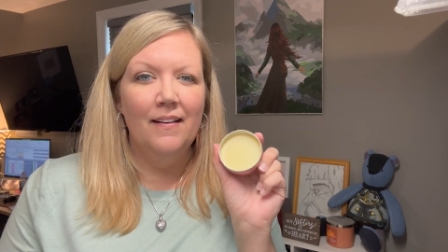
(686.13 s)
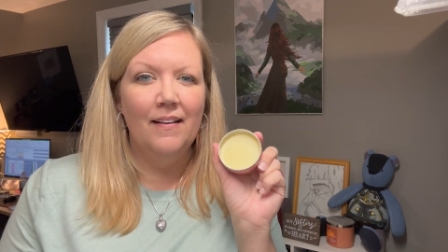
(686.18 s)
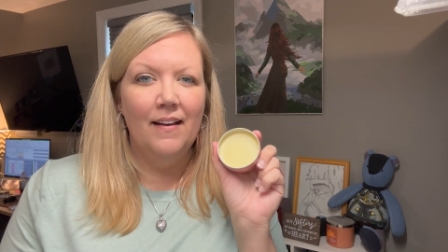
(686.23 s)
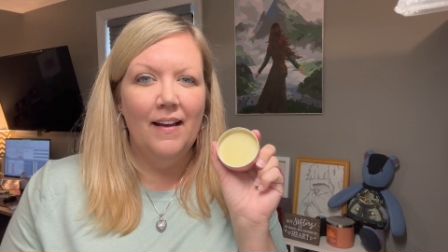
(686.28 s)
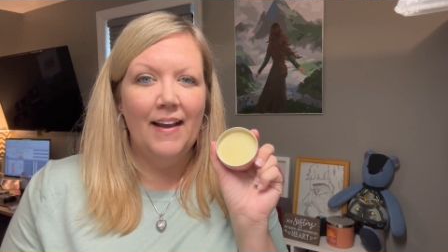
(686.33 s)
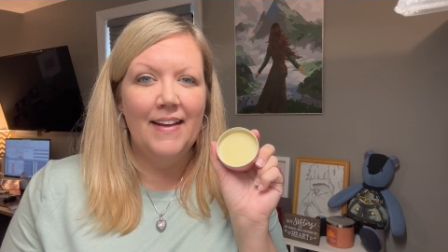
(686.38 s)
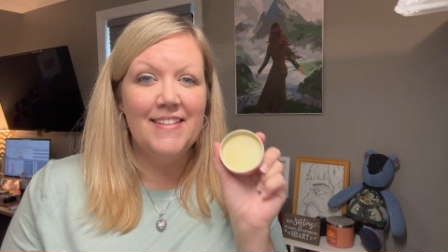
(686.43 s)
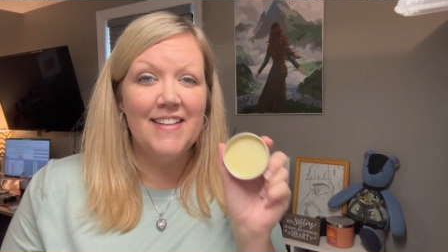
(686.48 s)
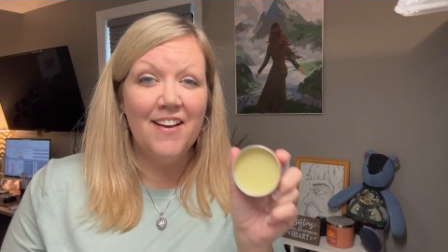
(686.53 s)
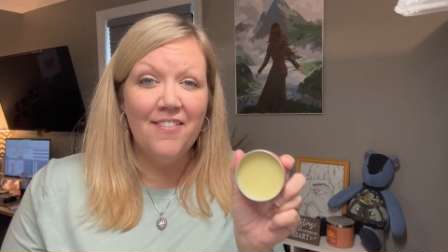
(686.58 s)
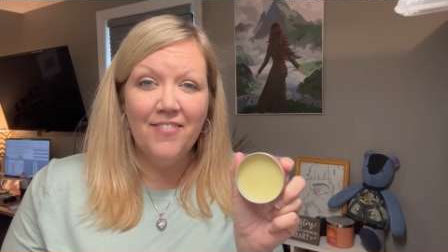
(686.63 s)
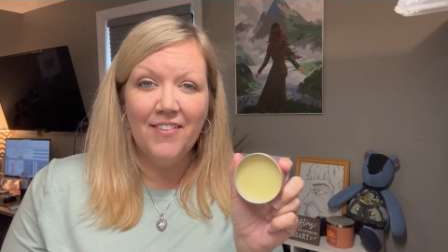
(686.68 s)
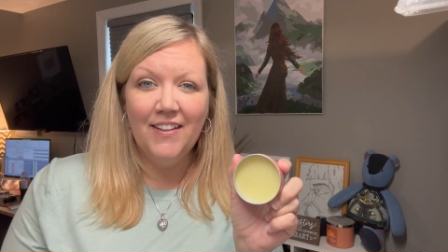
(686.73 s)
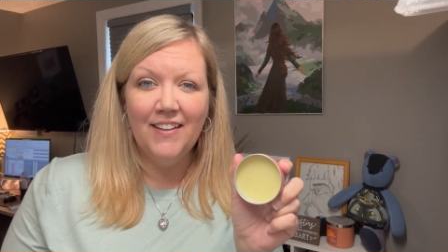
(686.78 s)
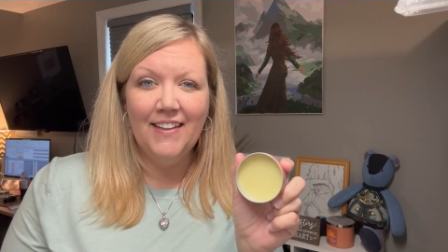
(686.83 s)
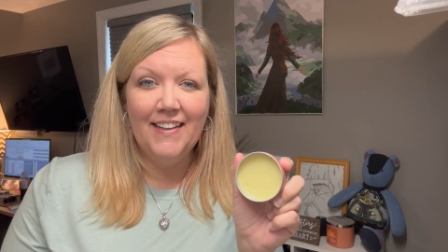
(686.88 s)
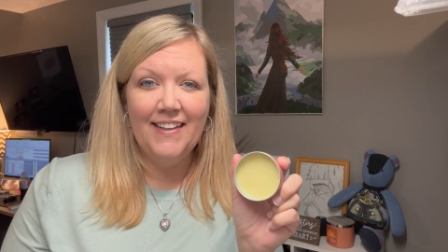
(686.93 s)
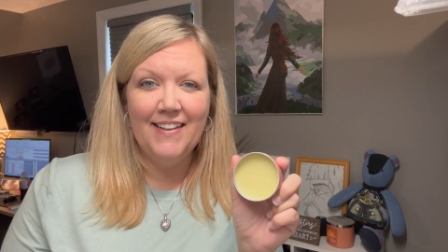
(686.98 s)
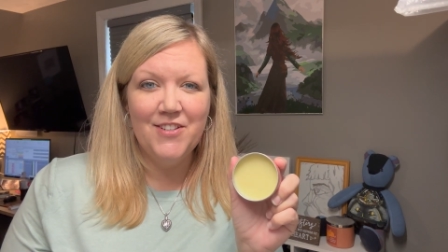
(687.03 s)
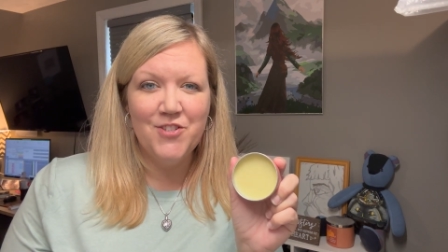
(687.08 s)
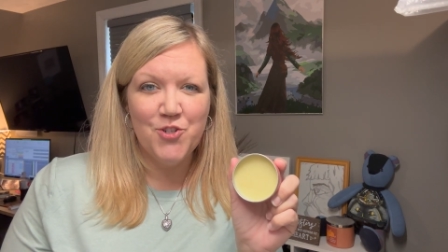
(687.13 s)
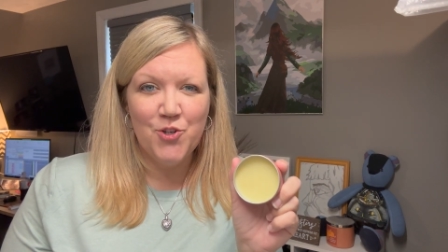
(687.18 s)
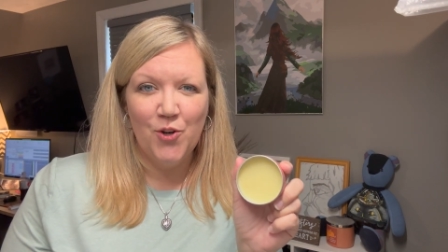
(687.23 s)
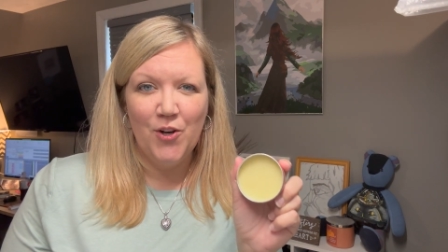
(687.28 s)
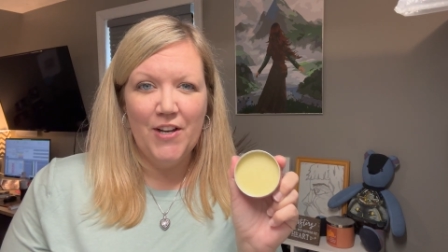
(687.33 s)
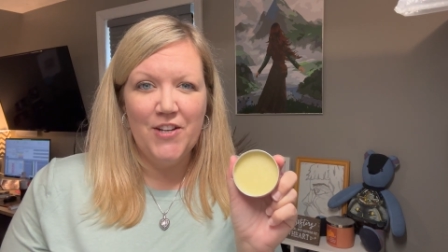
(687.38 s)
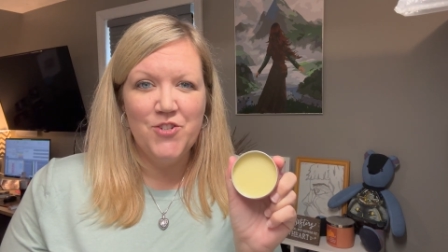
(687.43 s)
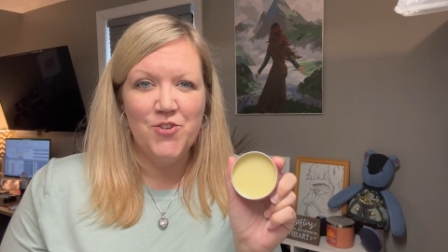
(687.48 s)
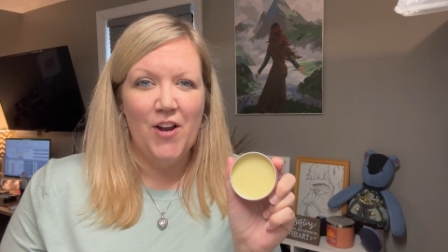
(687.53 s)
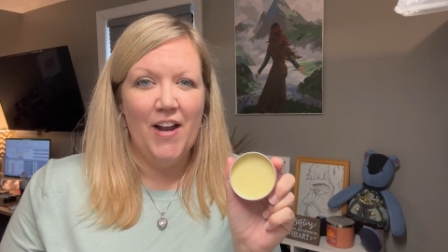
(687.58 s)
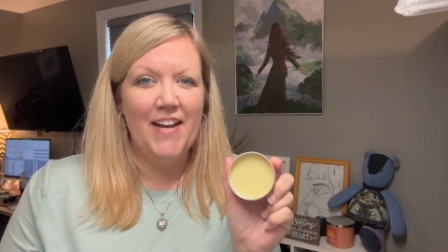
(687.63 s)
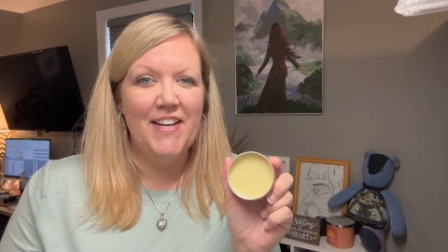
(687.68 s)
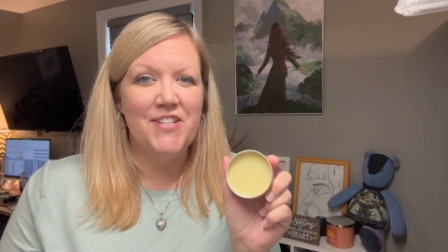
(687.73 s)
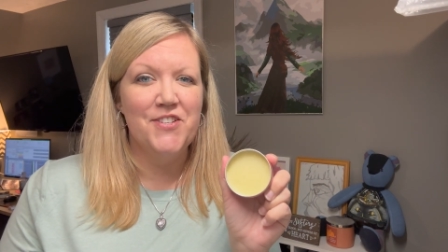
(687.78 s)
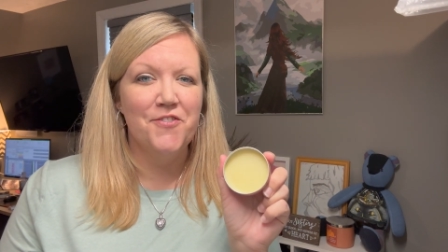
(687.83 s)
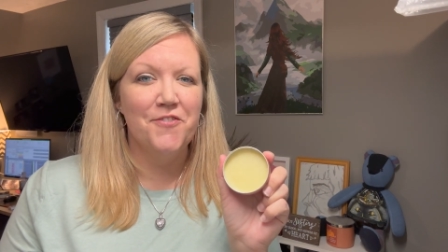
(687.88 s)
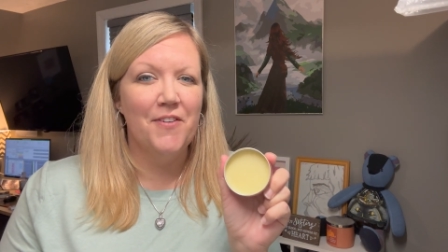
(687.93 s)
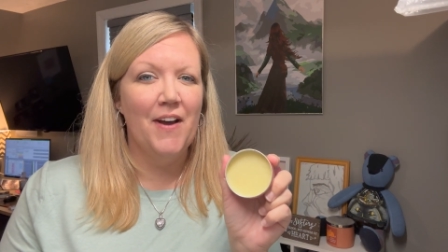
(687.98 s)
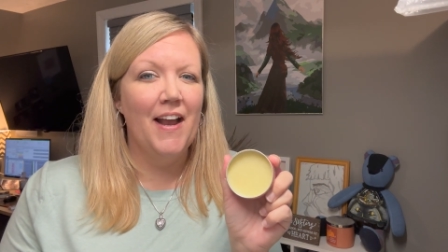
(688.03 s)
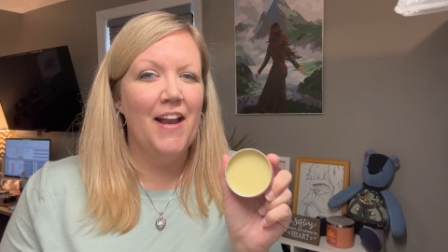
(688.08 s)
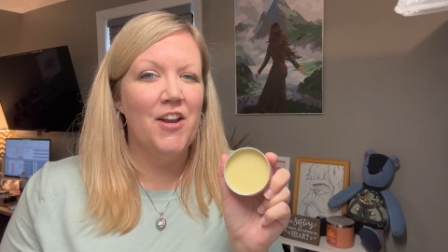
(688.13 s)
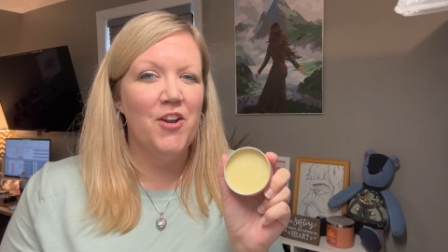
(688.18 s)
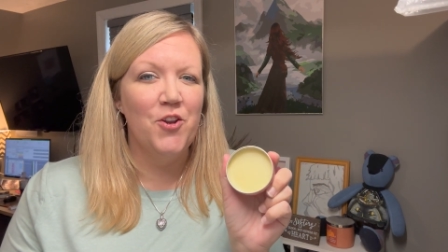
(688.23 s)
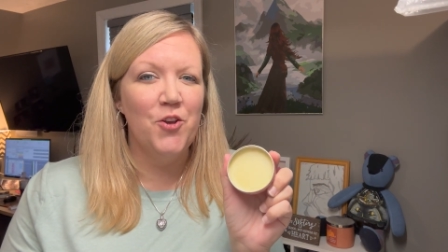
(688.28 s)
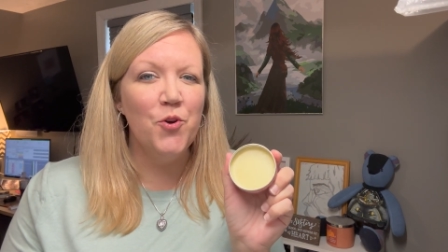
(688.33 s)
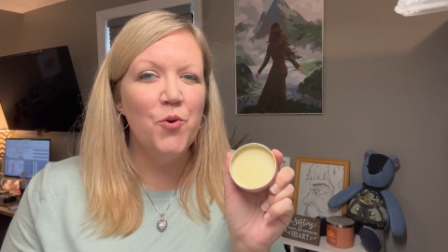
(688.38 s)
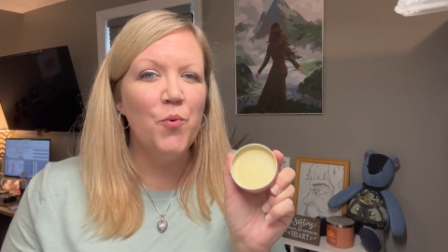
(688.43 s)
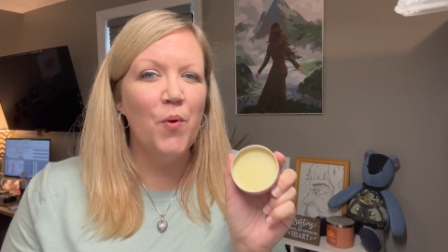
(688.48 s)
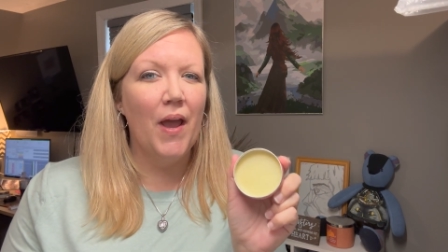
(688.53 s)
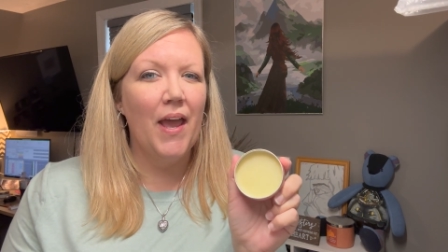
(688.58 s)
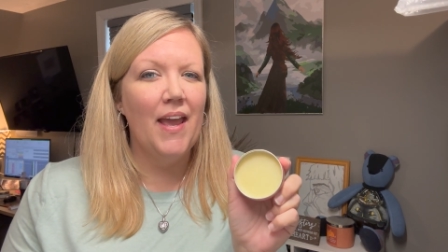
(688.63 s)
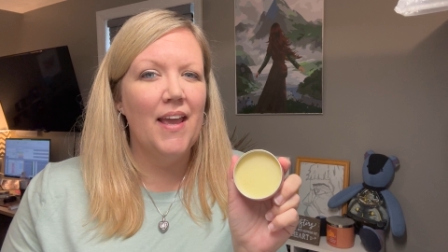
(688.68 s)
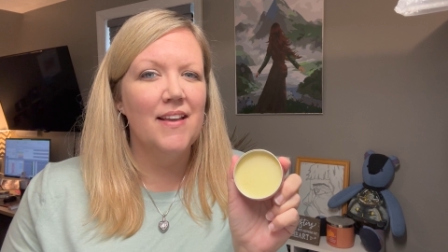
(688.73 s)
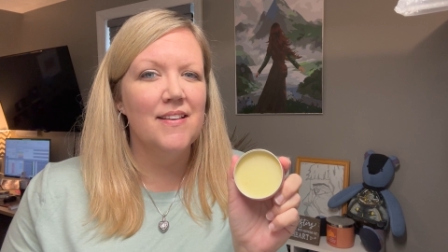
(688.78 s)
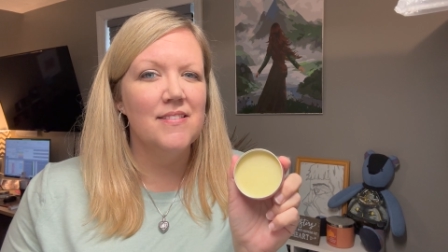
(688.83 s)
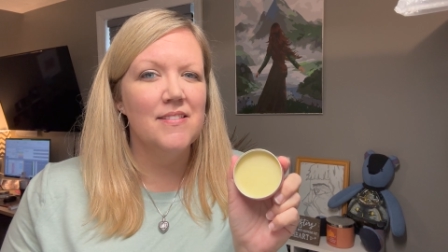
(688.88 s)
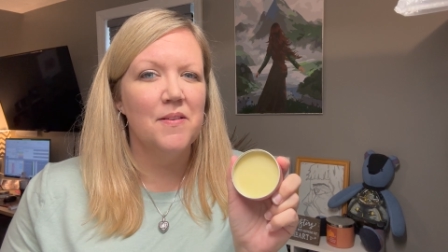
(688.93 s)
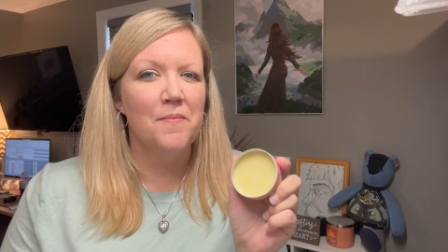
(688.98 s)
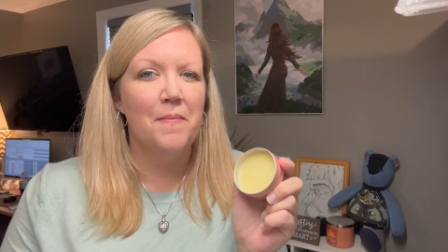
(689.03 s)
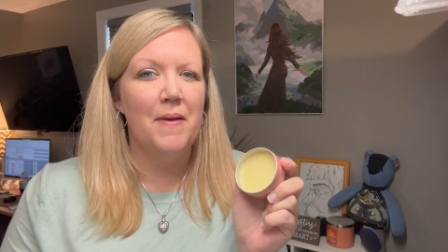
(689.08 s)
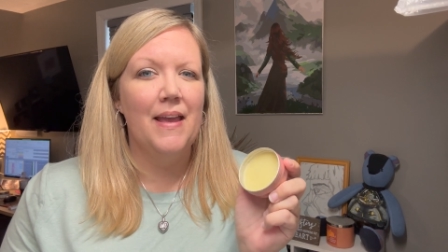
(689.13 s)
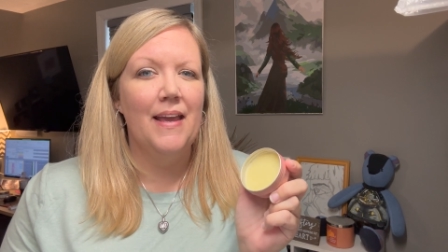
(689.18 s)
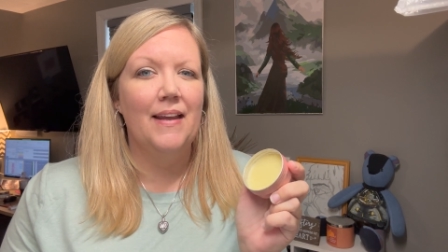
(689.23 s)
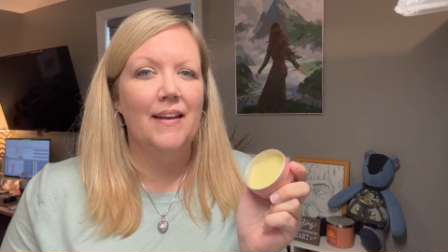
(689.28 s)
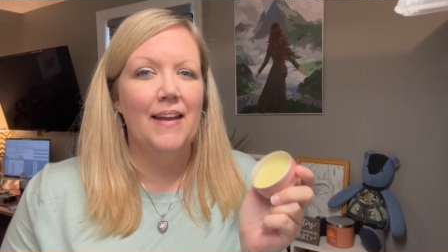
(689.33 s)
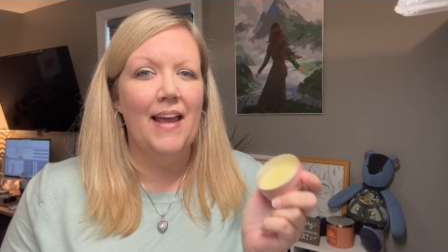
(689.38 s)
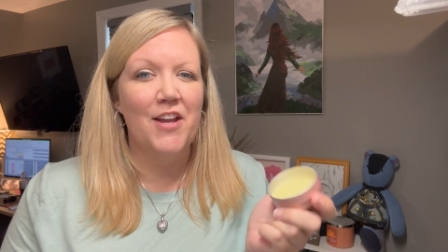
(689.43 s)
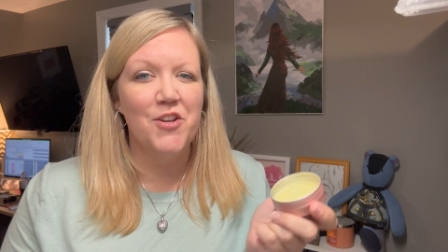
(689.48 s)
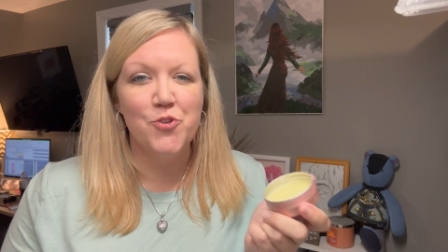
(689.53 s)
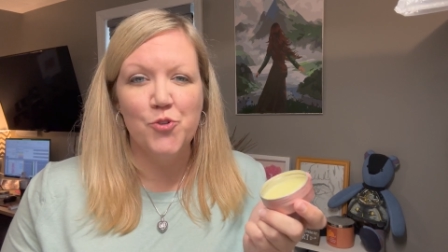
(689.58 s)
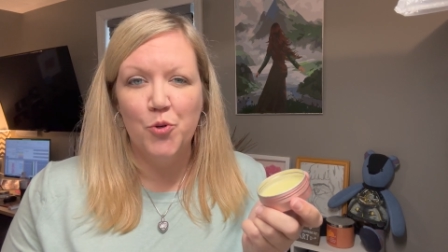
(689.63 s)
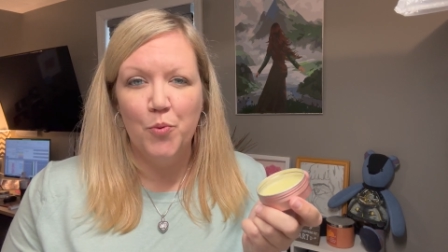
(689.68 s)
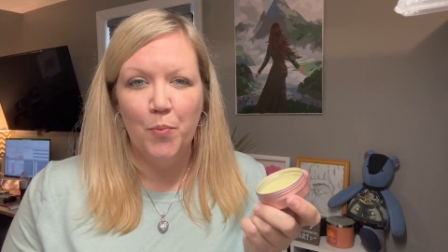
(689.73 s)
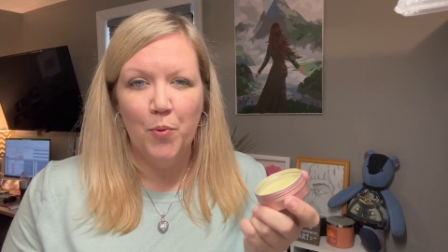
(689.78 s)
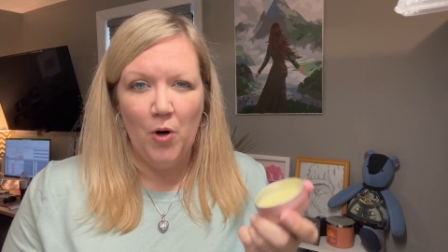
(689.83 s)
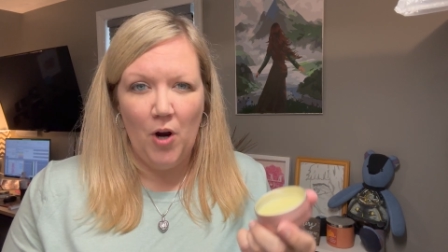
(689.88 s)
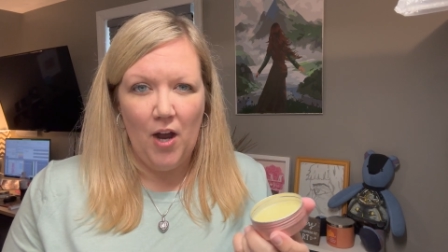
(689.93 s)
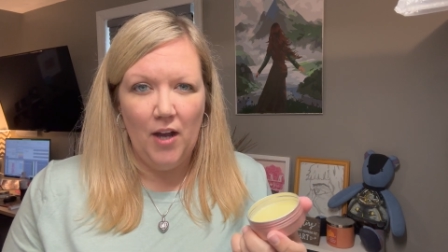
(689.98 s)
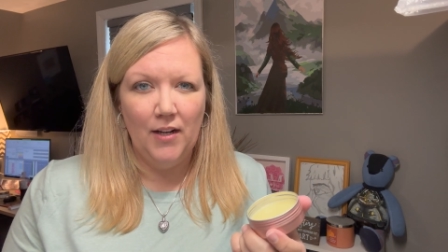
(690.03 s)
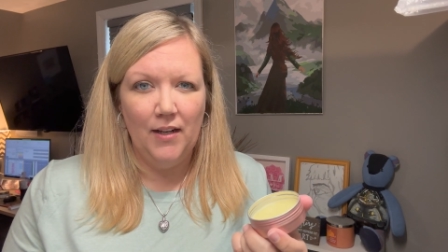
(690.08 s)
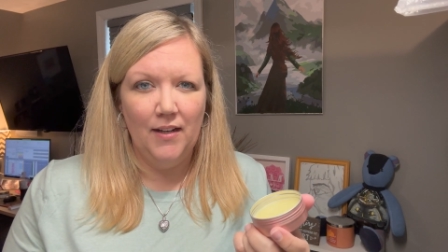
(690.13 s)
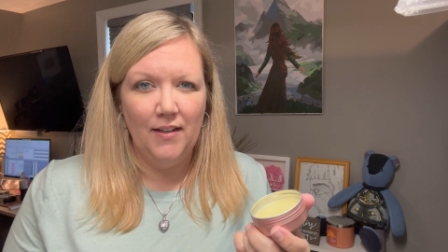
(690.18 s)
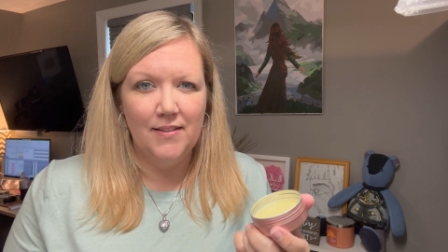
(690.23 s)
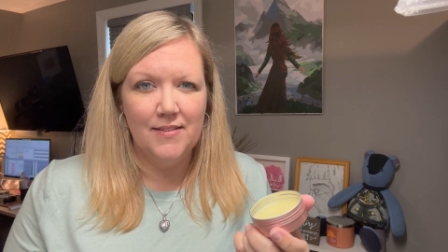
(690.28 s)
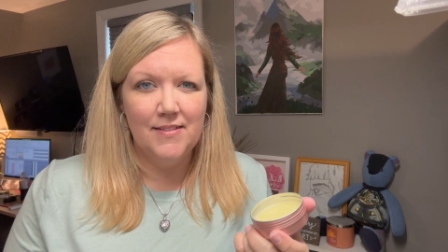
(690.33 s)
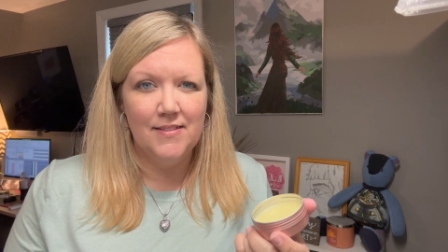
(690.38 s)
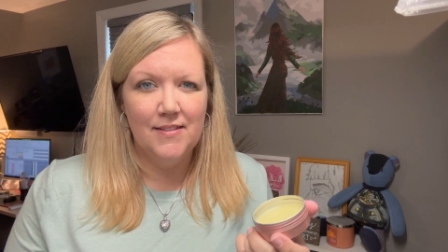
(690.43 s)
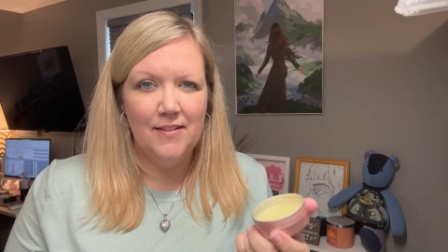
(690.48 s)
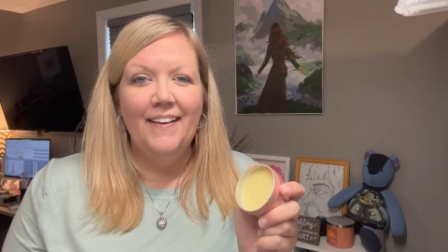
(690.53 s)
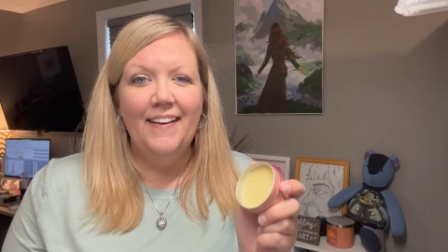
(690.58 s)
I definitely enjoy trying to find new ways to make natural products,